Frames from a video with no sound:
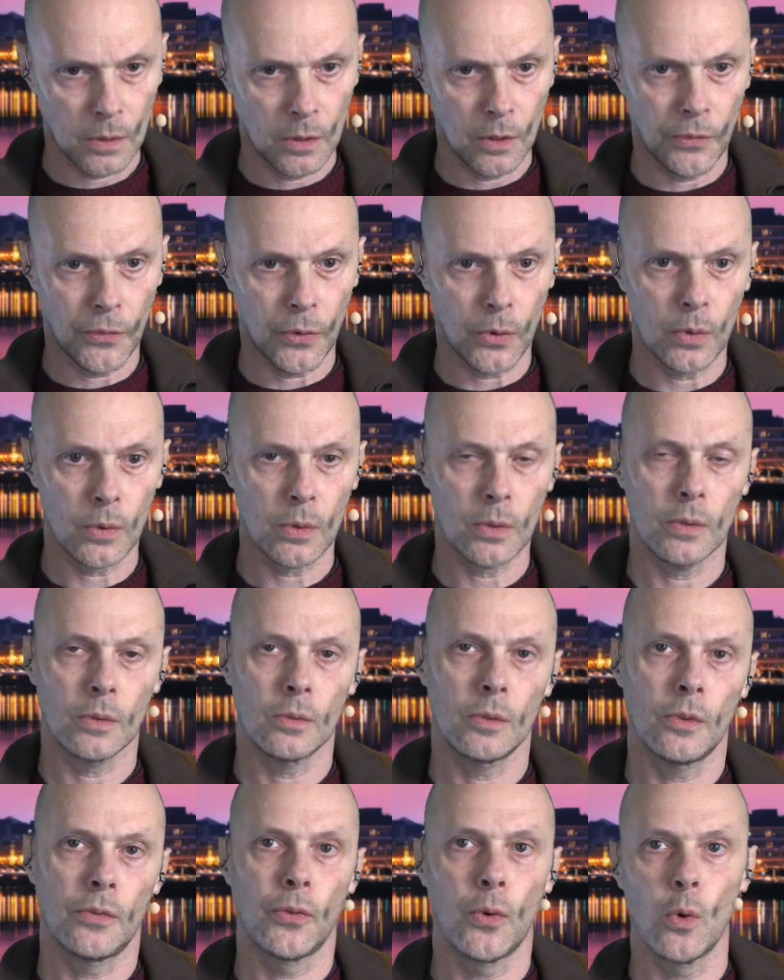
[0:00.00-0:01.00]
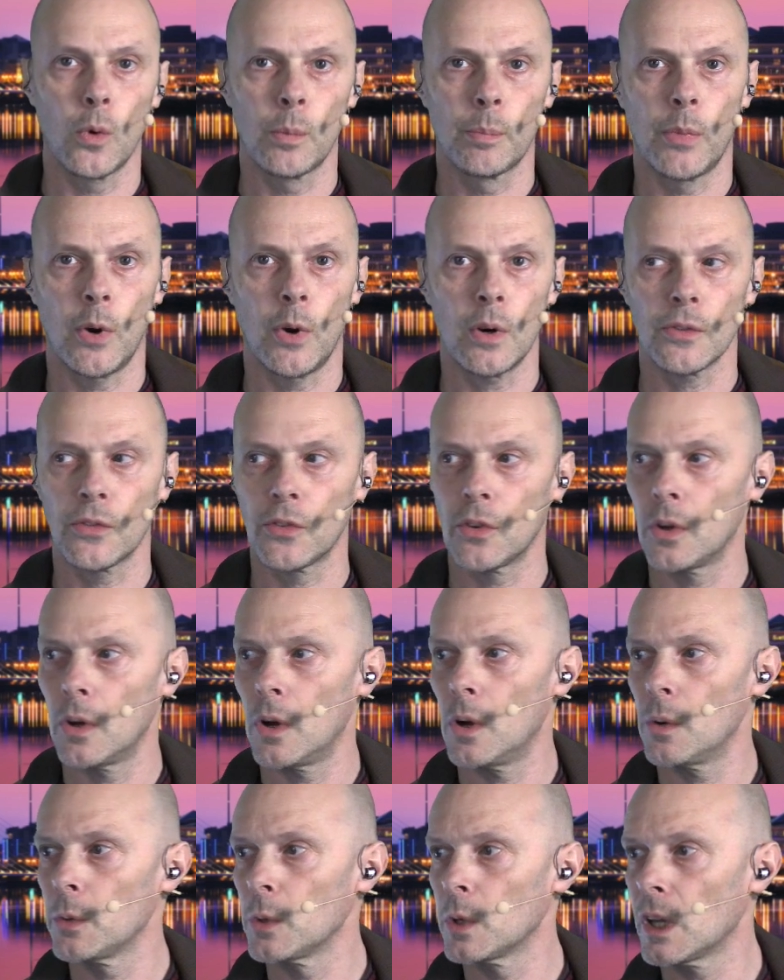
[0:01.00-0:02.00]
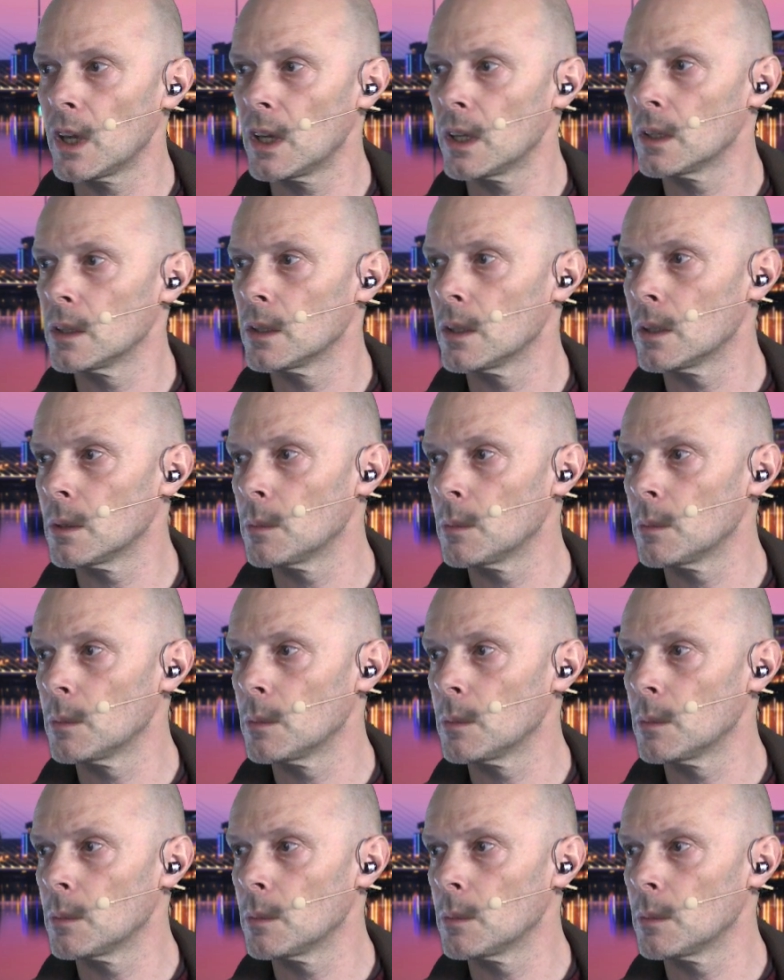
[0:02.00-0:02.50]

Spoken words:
four parts how you can